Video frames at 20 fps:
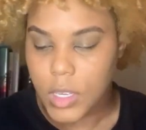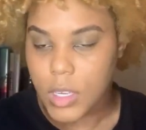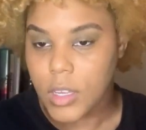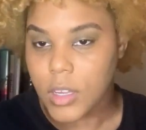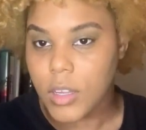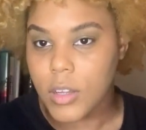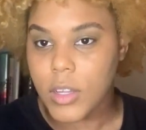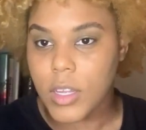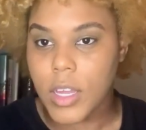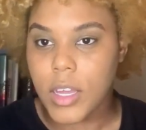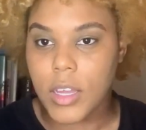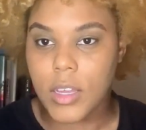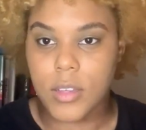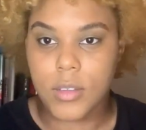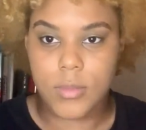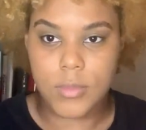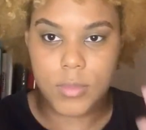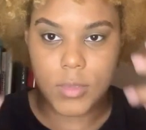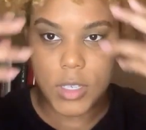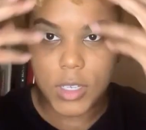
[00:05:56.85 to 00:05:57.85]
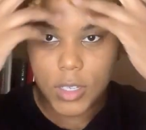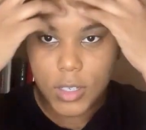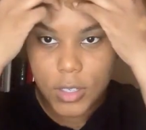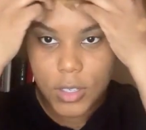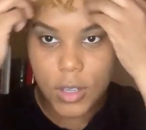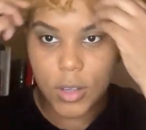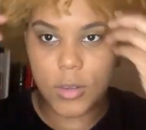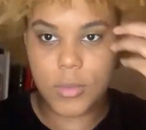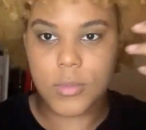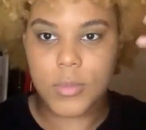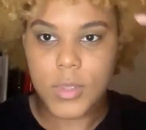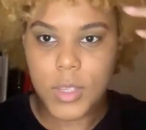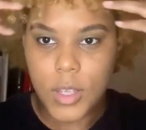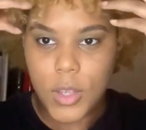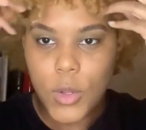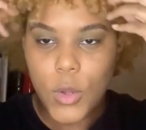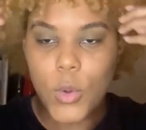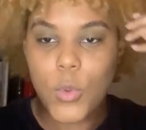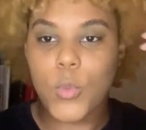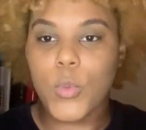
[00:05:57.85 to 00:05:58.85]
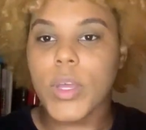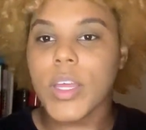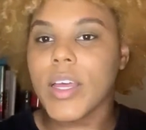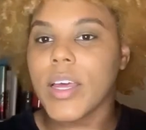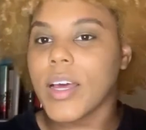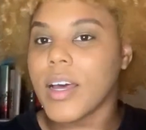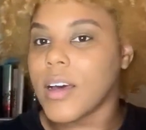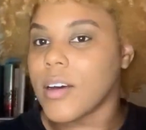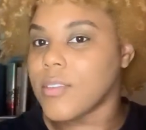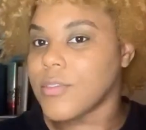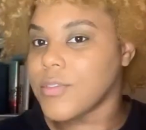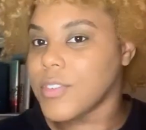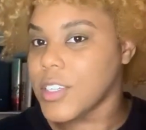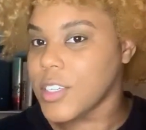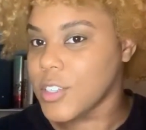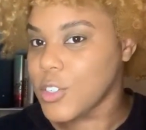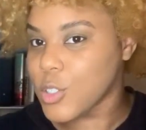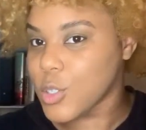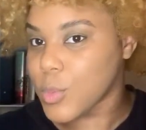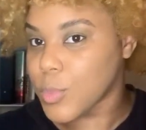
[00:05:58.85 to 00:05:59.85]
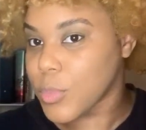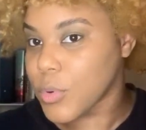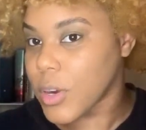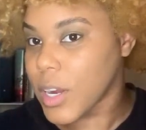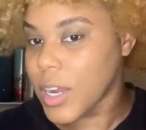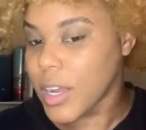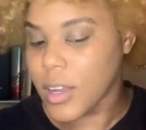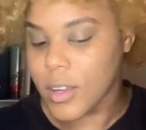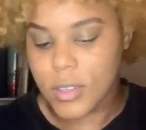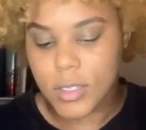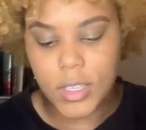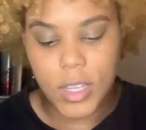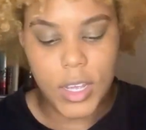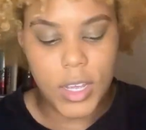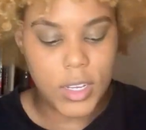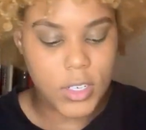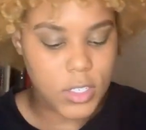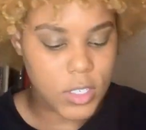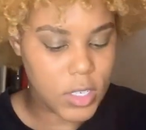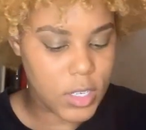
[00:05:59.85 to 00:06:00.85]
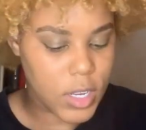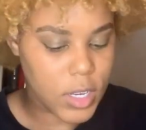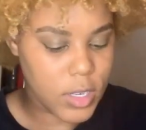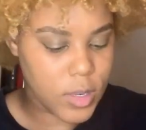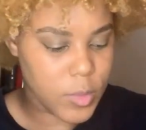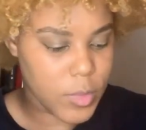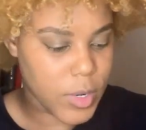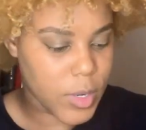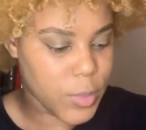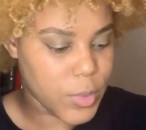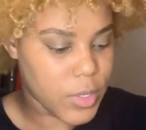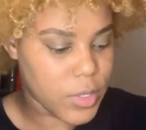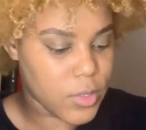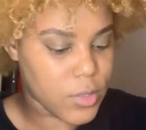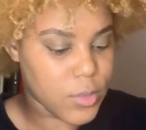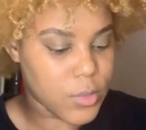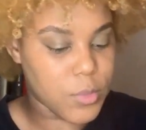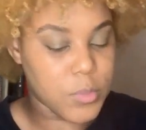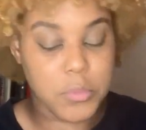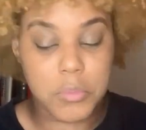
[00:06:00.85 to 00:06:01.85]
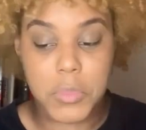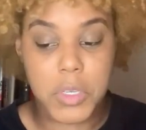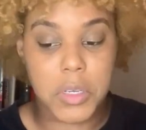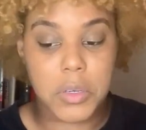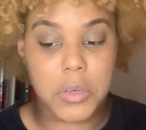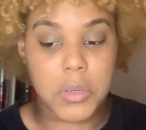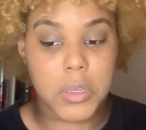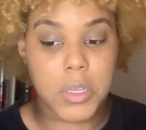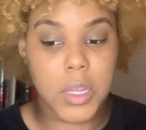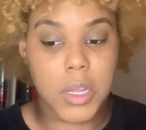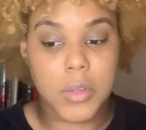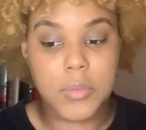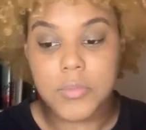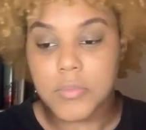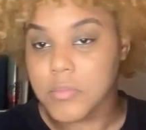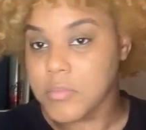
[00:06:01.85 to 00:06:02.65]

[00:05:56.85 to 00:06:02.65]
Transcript: Okay, so we have finished the brows. I actually like the brow pencil, not gonna lie.